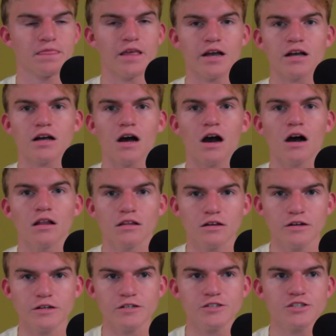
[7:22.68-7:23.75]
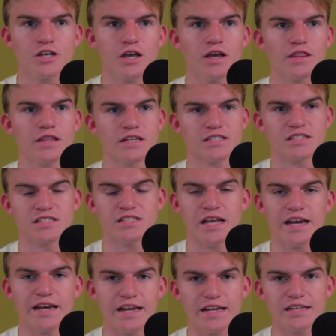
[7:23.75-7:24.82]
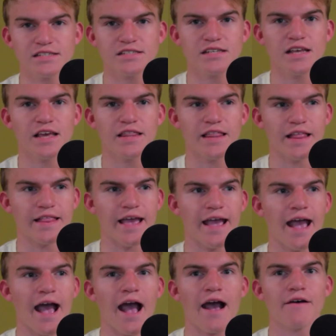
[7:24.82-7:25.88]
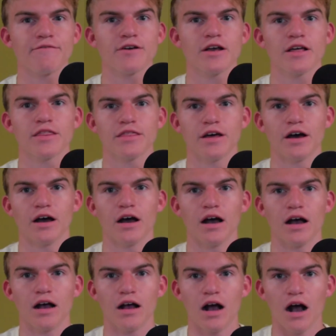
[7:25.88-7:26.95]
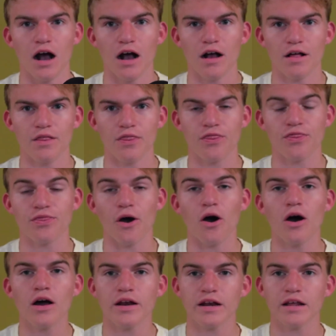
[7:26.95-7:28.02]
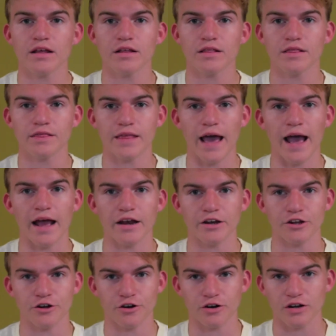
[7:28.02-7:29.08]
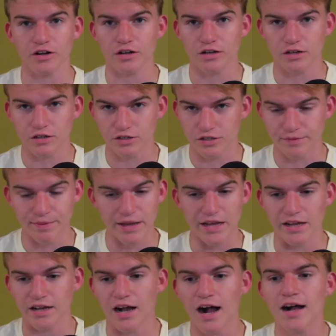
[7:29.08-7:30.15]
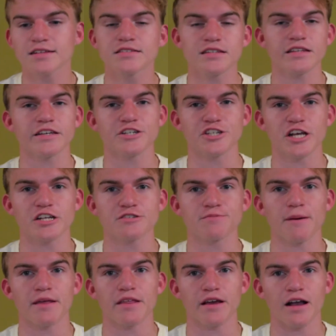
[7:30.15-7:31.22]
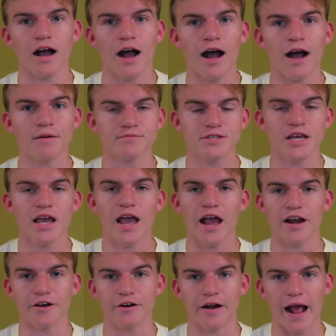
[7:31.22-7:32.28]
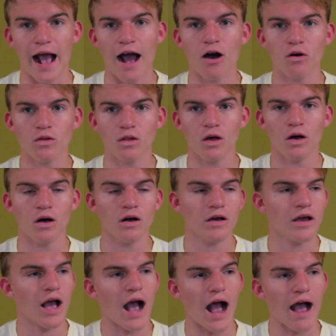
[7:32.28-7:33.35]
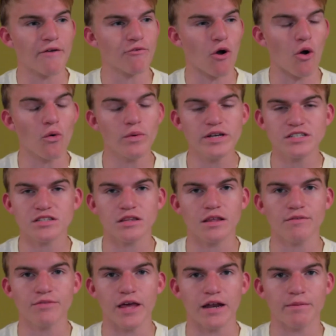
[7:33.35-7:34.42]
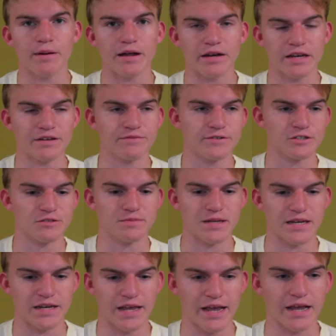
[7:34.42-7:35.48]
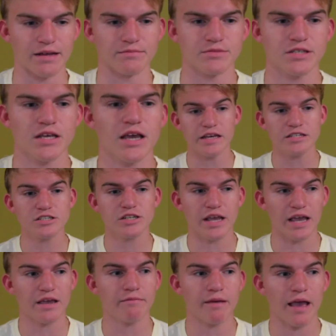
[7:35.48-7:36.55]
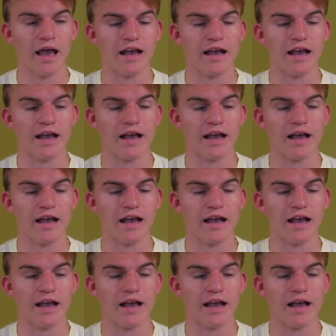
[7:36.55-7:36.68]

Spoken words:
the colors, the cities that they have, the thought that you're being constantly chased by the cops and you're an outlaw. I've always loved that about Need for Speed games. This game